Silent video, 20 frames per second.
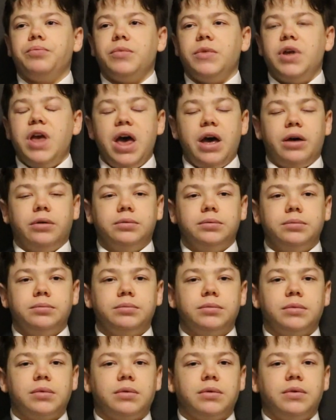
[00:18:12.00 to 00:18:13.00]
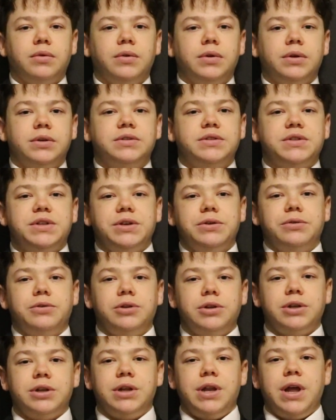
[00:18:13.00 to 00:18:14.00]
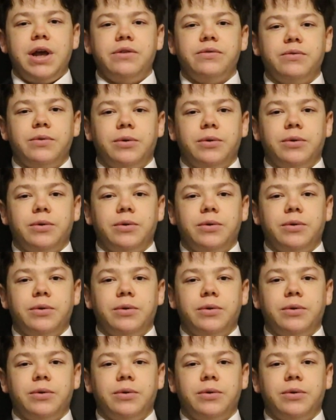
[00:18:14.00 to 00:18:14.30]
yeah, see you all in the next